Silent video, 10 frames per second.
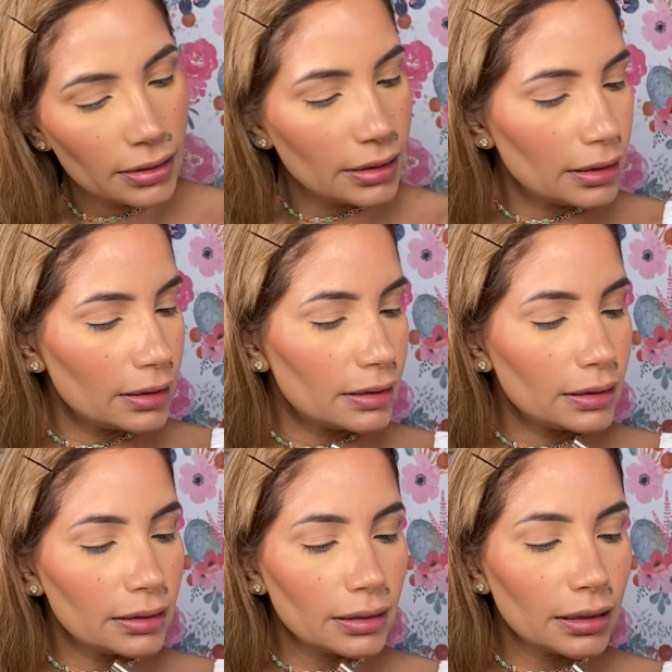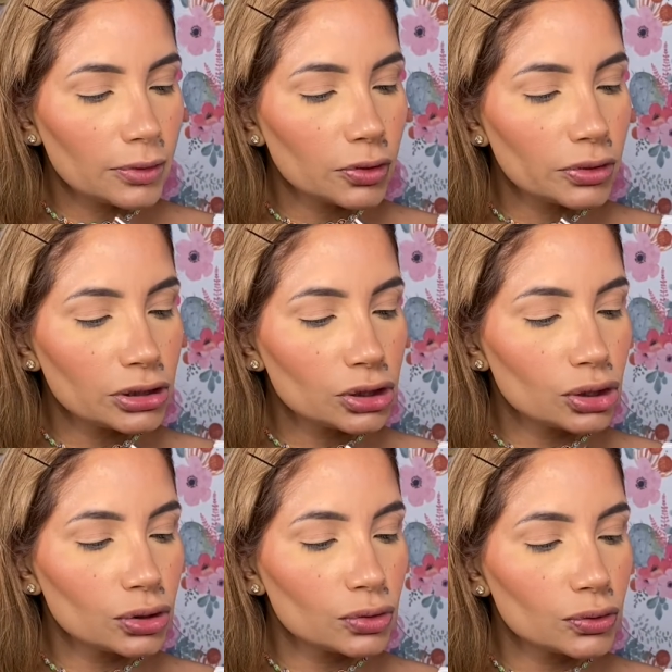And I'm going
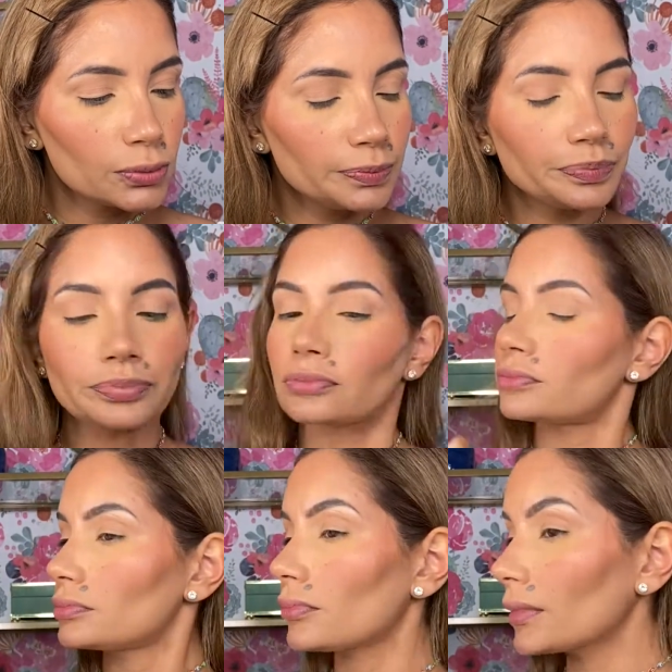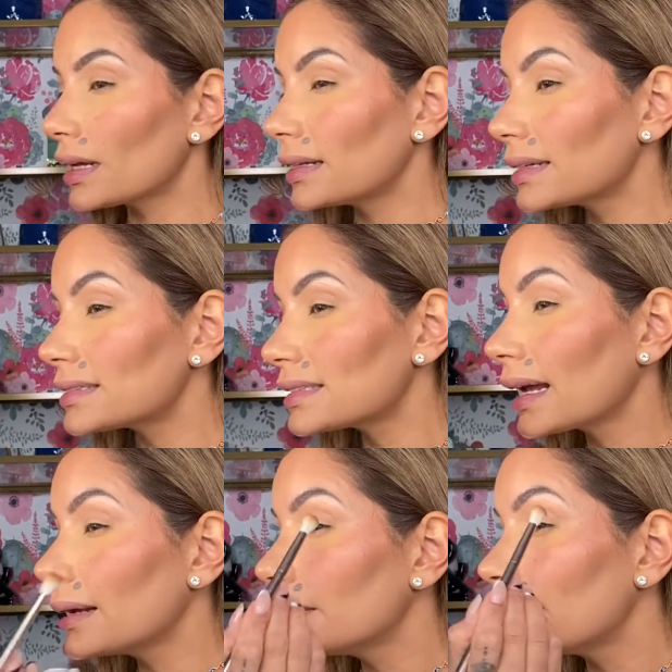to, in the
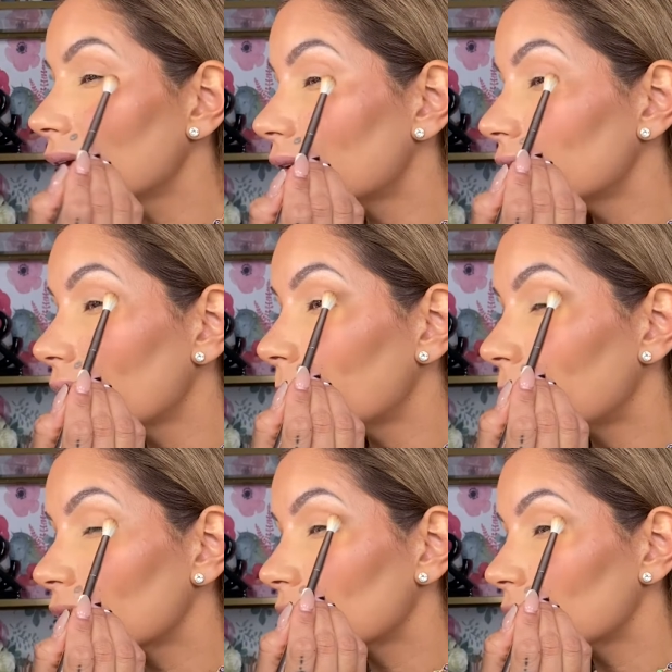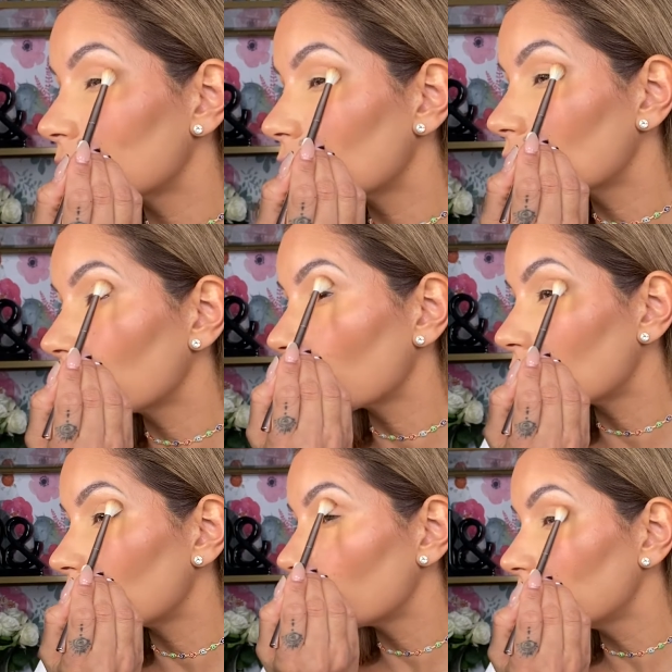same area, but a little
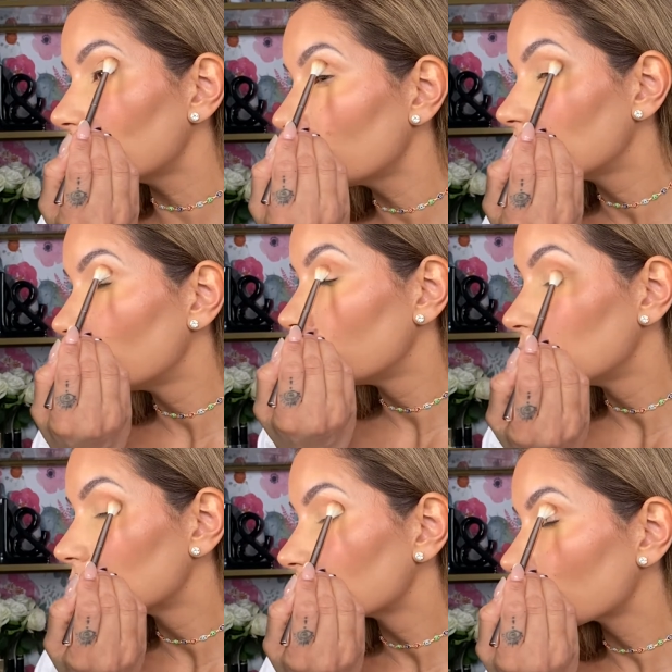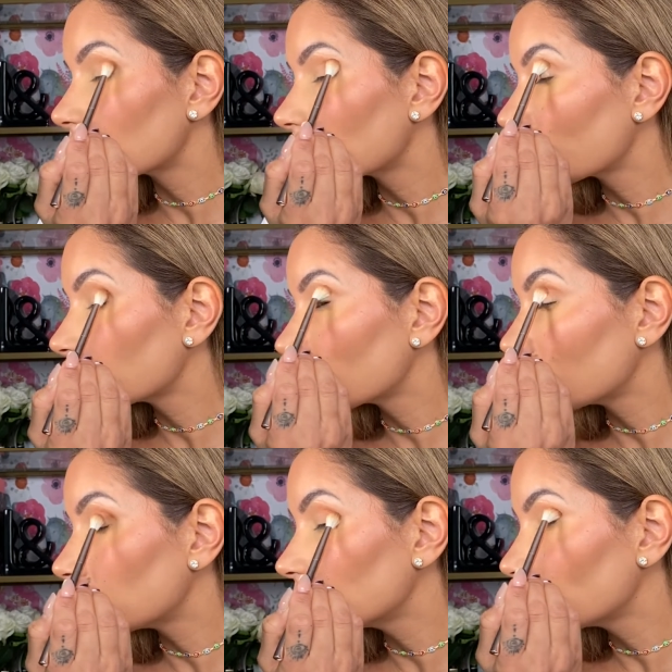lower. So there you
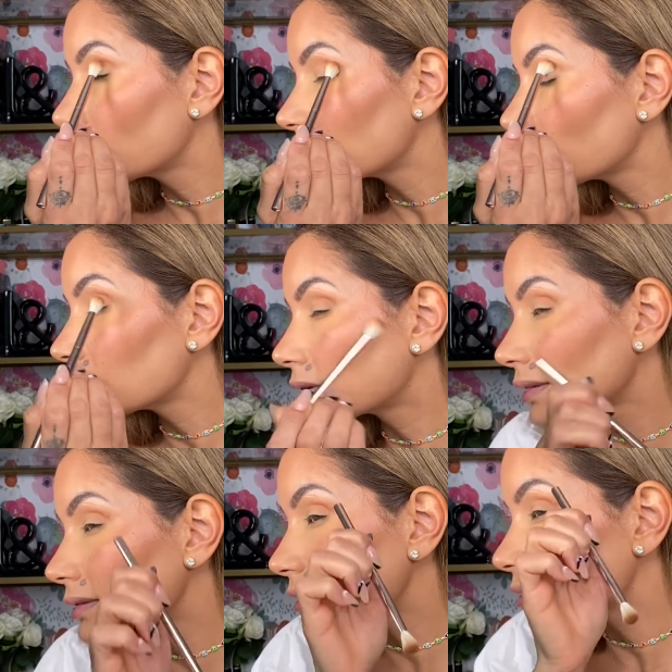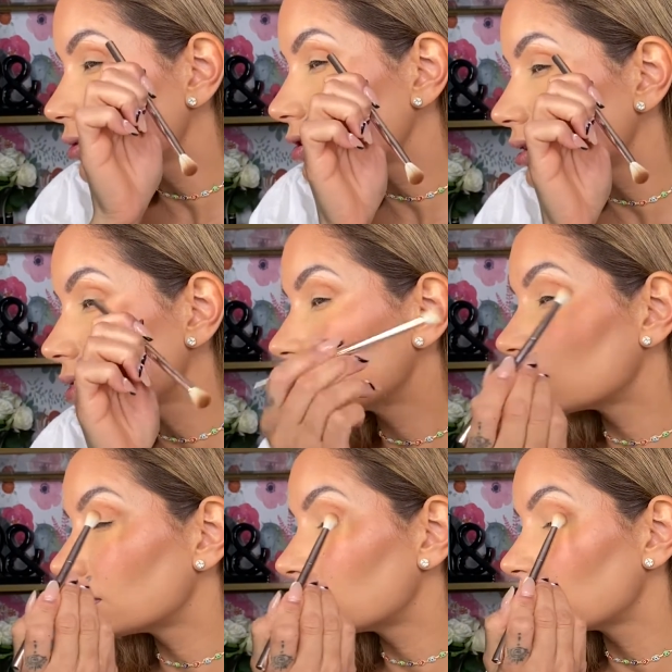go. You see, you can still see
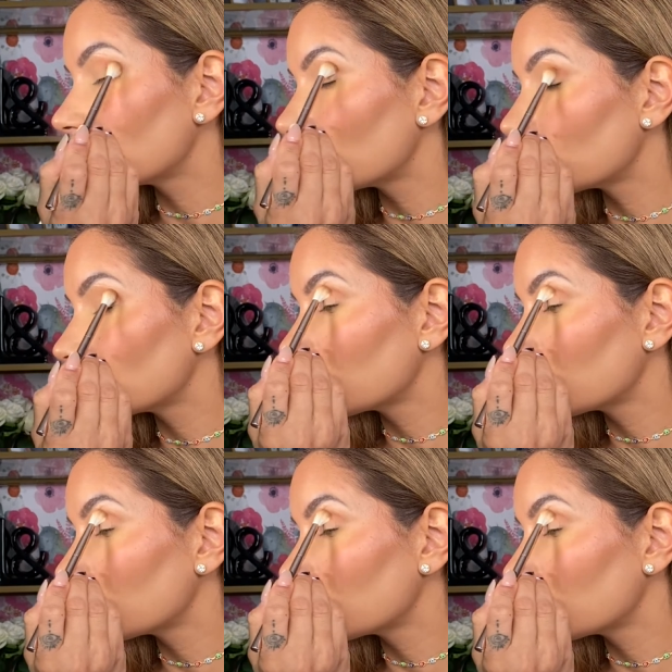the